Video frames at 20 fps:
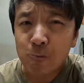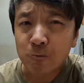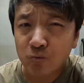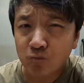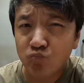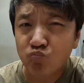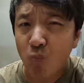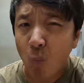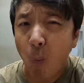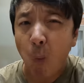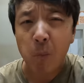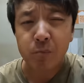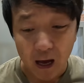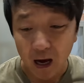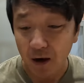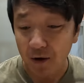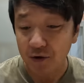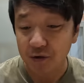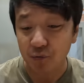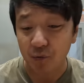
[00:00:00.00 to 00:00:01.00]

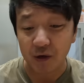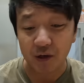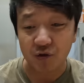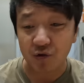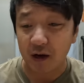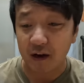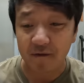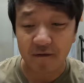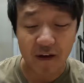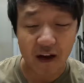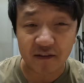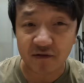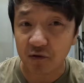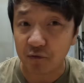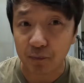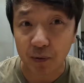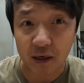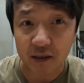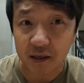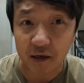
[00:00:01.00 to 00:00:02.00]
I always want to try a fast
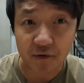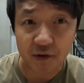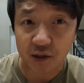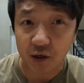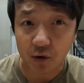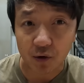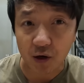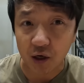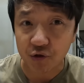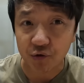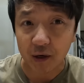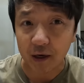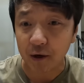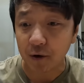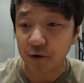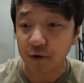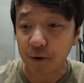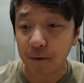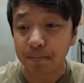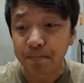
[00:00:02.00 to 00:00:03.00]
food place in every single country I
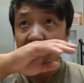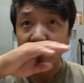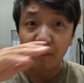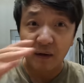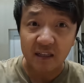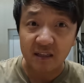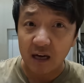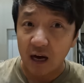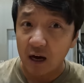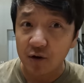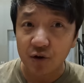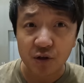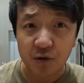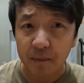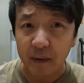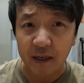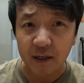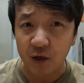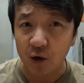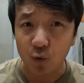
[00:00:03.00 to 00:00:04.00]
go to. The McDonald's
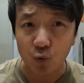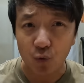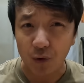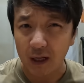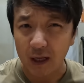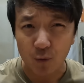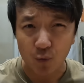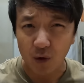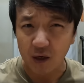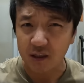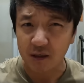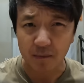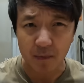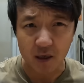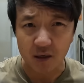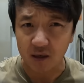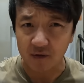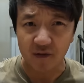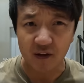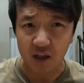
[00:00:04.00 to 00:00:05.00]
menu really wasn't
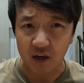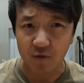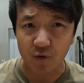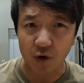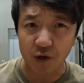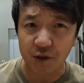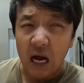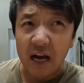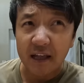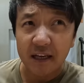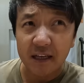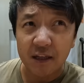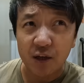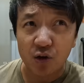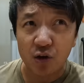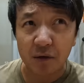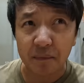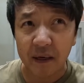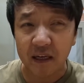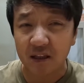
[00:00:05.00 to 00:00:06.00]
much of a difference. I think the
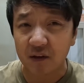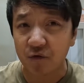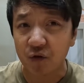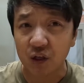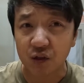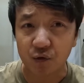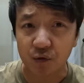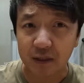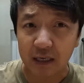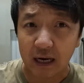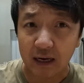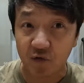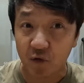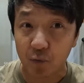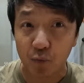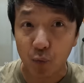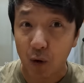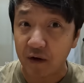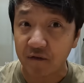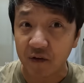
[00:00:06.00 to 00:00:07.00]
only big difference was that
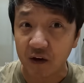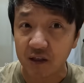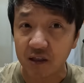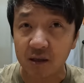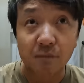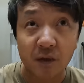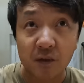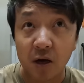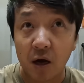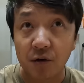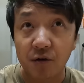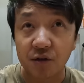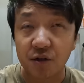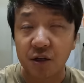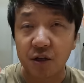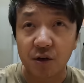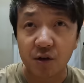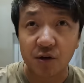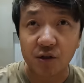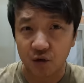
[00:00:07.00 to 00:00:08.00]
for breakfast, McDonald's
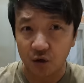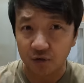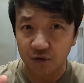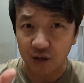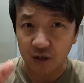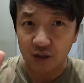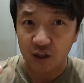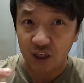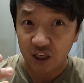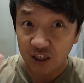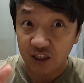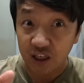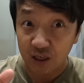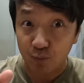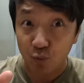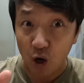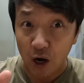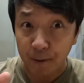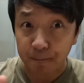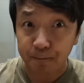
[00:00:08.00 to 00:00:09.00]
here serves the cheesy
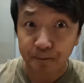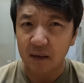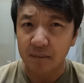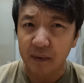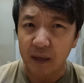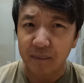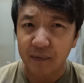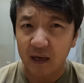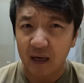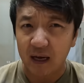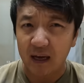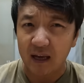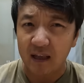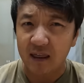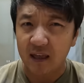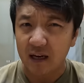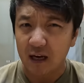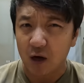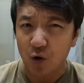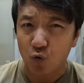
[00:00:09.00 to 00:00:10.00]
bread and maybe, I
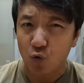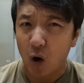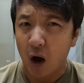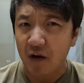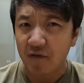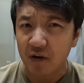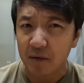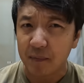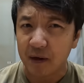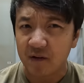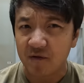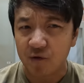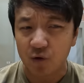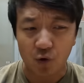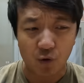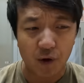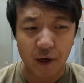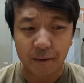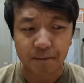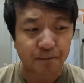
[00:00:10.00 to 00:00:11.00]
think, a guava
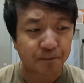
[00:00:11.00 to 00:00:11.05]
McFlurry.